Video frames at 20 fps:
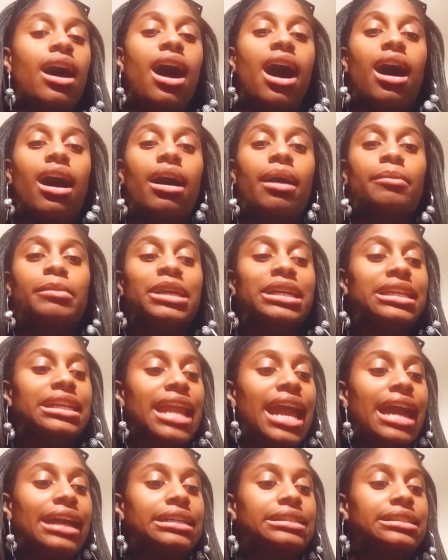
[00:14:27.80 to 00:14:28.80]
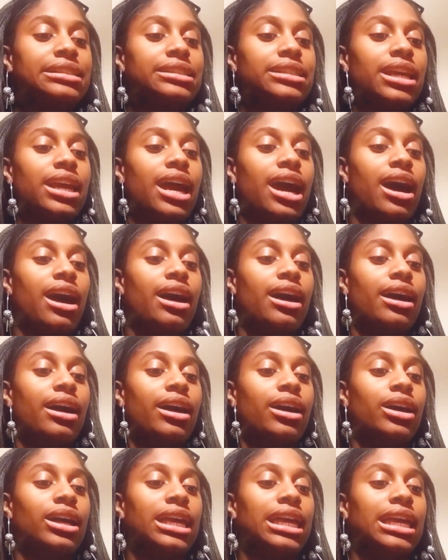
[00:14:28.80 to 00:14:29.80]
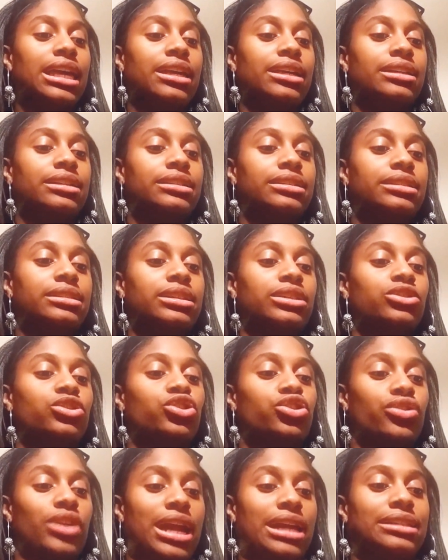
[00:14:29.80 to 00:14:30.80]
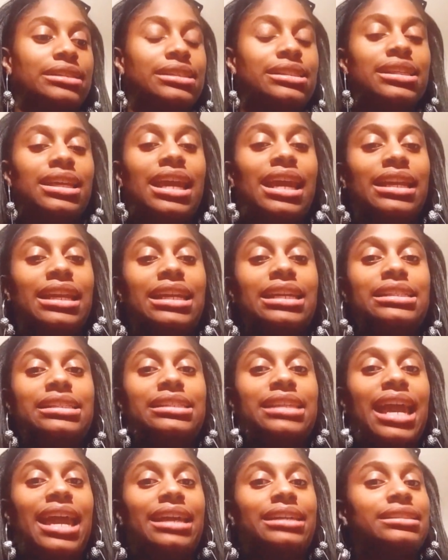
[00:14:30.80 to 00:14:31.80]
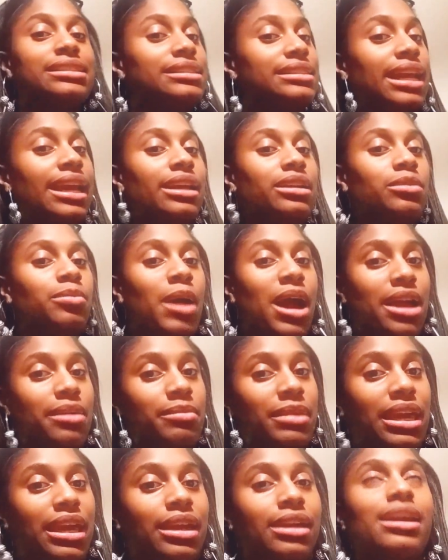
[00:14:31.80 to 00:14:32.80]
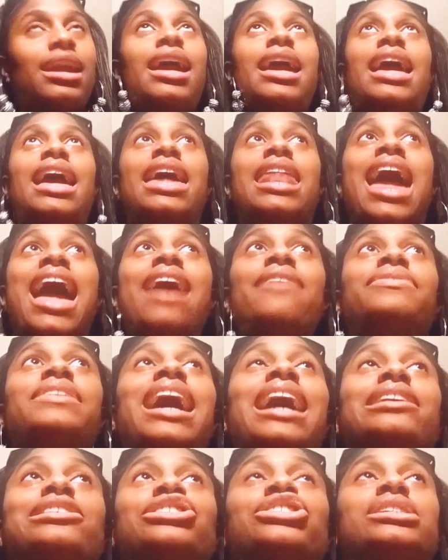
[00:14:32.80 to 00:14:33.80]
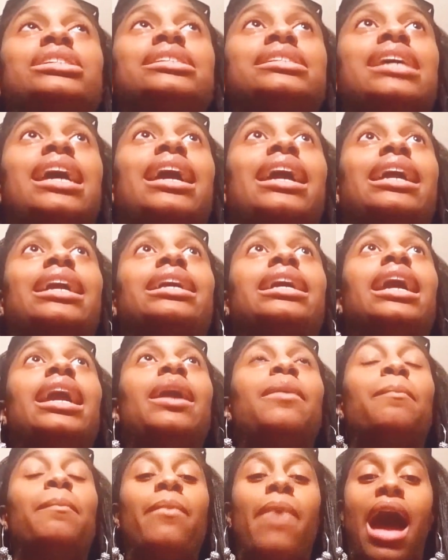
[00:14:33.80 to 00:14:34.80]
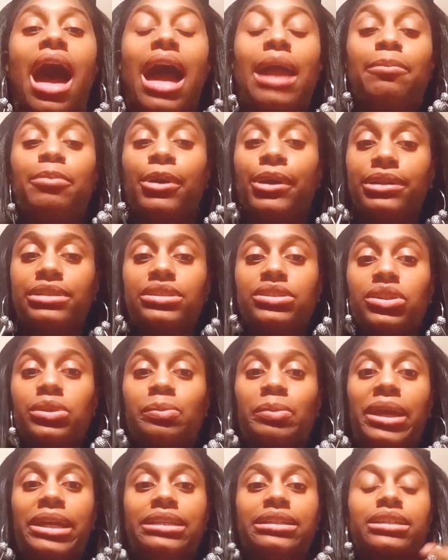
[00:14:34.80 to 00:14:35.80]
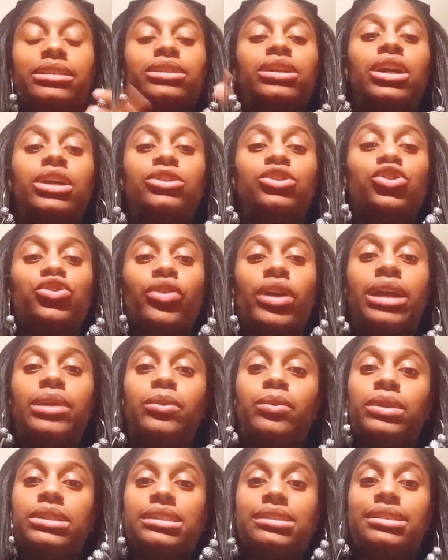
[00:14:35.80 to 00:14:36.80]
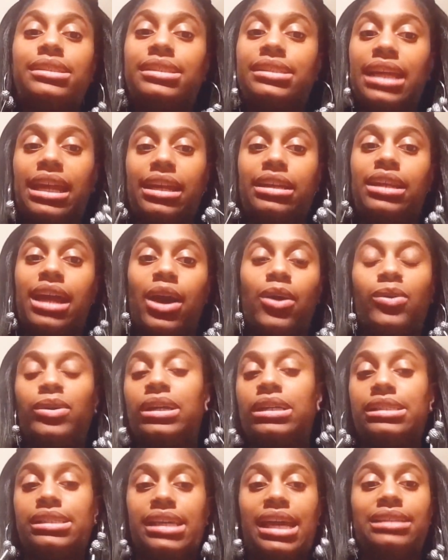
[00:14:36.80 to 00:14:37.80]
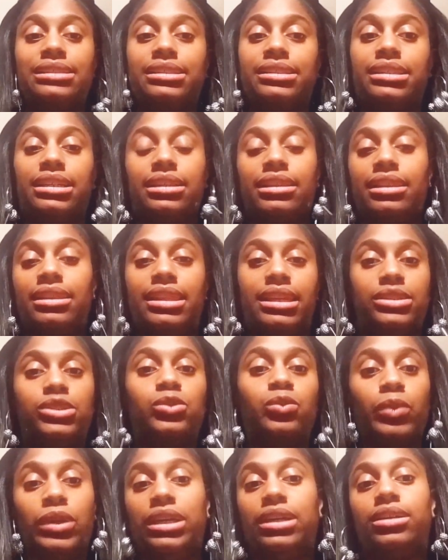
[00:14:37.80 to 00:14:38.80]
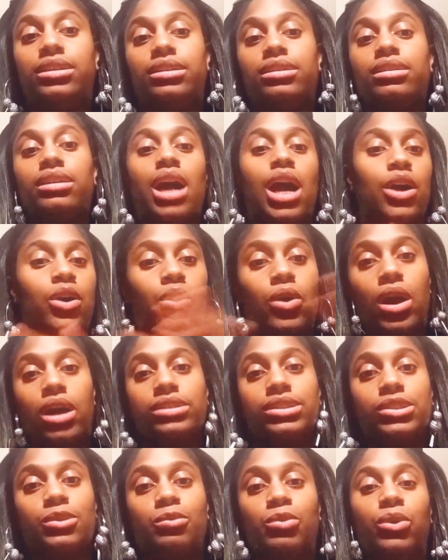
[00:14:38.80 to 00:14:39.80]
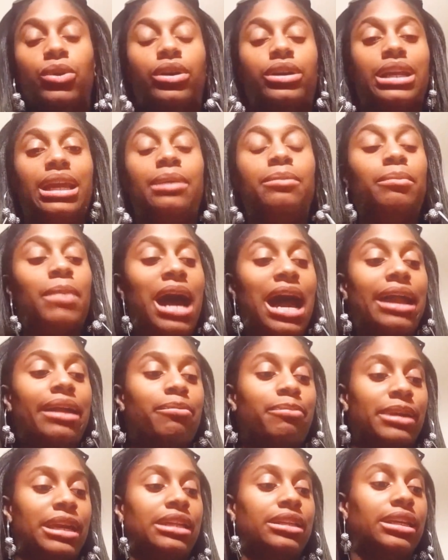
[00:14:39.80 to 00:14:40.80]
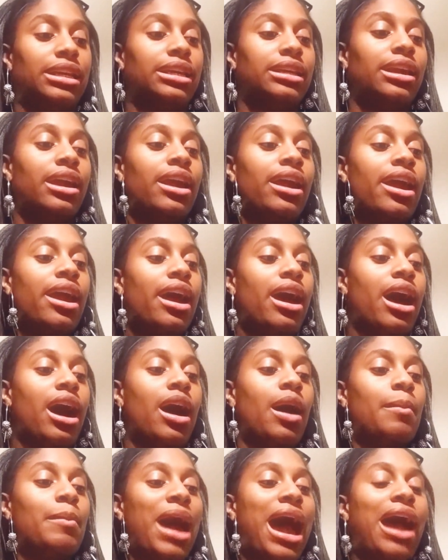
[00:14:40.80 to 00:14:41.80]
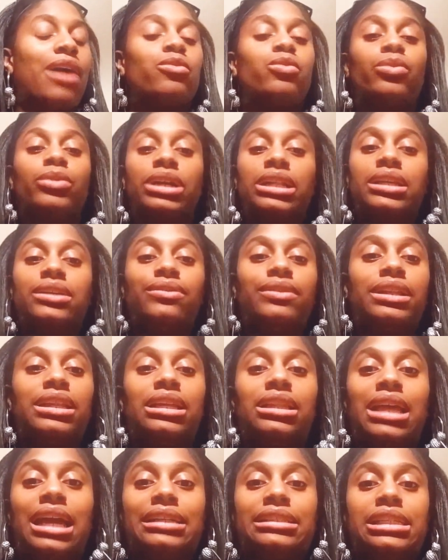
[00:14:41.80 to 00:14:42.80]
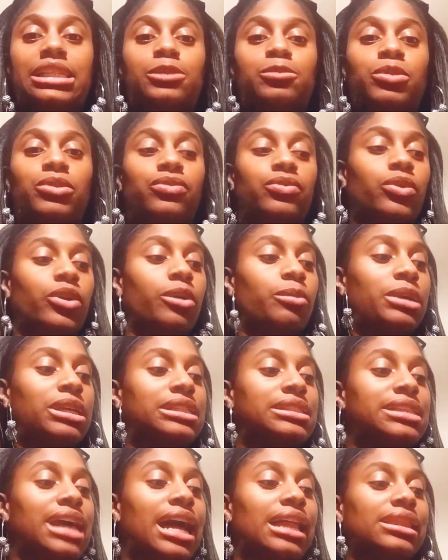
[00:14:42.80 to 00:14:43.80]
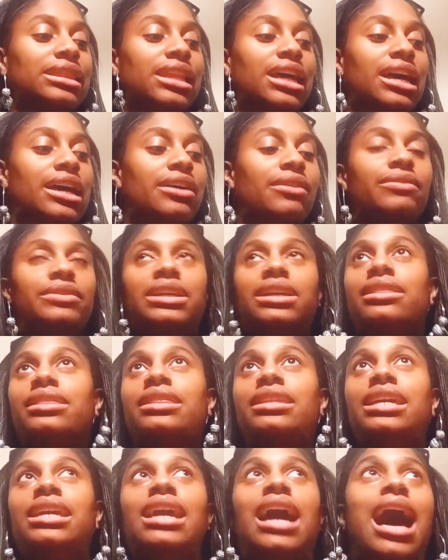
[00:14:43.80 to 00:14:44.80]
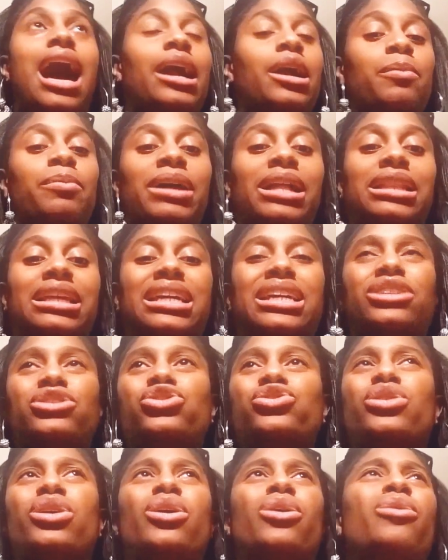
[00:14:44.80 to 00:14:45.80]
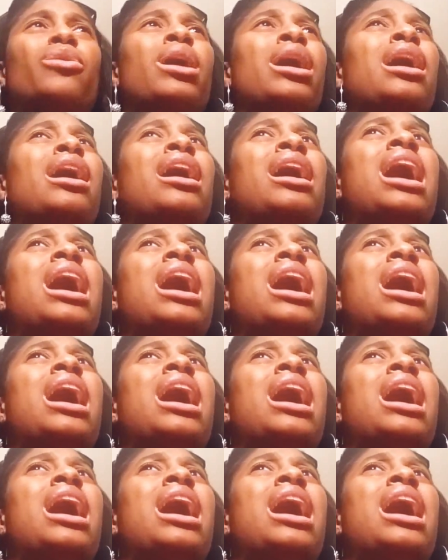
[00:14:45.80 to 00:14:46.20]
Next is Trent, and he's saying Stand By Me. And I have to actually say, in my personal opinion, Trent was the standout contestant this week across the board, in my opinion. I really, really liked his performance. I loved the a cappella intro.